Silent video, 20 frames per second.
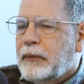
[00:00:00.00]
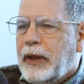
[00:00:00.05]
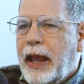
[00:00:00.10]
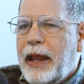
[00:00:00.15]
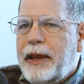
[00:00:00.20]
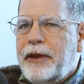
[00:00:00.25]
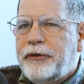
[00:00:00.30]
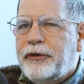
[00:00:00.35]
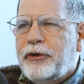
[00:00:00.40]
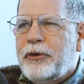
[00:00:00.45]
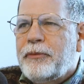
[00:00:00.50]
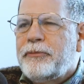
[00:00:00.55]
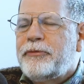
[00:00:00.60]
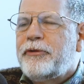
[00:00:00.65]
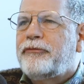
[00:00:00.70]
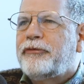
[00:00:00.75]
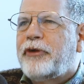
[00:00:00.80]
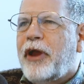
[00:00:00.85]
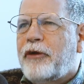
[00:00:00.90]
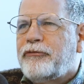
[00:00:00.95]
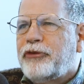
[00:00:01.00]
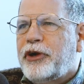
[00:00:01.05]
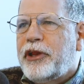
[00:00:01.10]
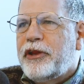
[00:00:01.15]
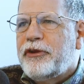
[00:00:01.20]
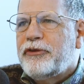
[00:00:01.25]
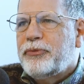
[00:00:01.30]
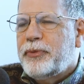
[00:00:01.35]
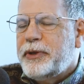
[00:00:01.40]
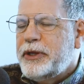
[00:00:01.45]
And in terms of
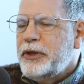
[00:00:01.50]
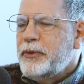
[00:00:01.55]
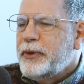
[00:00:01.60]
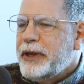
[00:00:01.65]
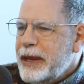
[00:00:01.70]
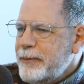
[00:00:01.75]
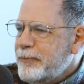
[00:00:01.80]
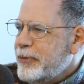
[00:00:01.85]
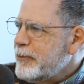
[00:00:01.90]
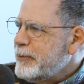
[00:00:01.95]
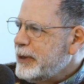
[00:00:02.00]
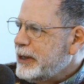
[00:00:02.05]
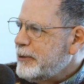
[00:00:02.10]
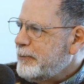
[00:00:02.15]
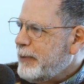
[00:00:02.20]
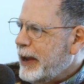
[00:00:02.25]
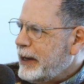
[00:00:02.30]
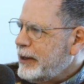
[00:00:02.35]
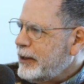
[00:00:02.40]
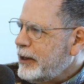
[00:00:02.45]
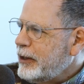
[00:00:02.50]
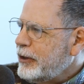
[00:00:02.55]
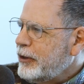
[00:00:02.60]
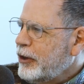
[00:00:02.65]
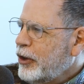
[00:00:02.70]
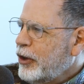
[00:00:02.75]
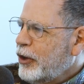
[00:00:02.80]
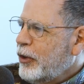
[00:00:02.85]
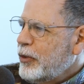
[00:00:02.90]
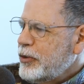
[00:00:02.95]
governance, would you keep them independent
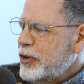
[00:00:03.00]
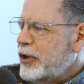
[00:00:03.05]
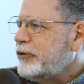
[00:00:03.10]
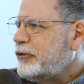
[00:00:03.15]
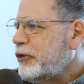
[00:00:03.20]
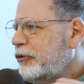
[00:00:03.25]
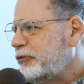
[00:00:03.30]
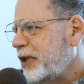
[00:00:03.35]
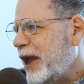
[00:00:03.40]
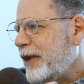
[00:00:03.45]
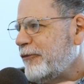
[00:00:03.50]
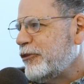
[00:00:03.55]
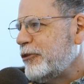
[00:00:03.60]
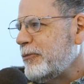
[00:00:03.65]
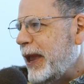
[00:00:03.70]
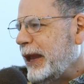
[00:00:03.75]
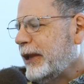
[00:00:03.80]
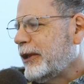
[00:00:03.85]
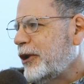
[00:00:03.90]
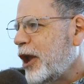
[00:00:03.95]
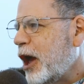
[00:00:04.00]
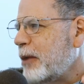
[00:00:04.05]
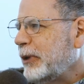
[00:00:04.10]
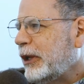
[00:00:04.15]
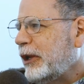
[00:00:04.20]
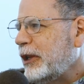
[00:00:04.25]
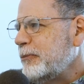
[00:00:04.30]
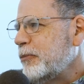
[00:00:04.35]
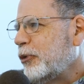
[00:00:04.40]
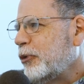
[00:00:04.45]
or just have them
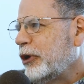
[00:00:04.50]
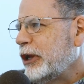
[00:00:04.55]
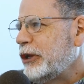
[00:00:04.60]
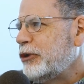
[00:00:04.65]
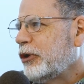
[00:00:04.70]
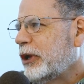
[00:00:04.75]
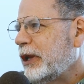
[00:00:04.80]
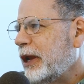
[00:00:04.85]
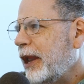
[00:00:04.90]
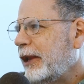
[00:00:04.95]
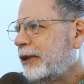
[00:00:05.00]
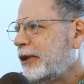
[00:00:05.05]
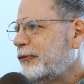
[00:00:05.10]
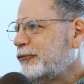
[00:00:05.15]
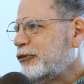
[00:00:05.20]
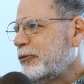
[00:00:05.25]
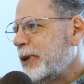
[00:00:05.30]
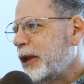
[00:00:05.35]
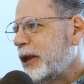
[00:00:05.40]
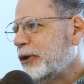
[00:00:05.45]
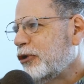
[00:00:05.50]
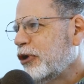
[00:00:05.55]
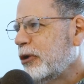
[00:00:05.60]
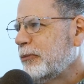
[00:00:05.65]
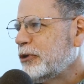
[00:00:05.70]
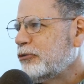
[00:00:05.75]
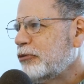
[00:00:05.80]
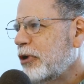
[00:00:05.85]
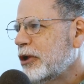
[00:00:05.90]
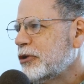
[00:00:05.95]
economically more interconnected for better
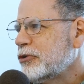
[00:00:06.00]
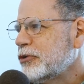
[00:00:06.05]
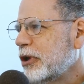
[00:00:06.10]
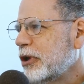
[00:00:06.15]
arbitrage?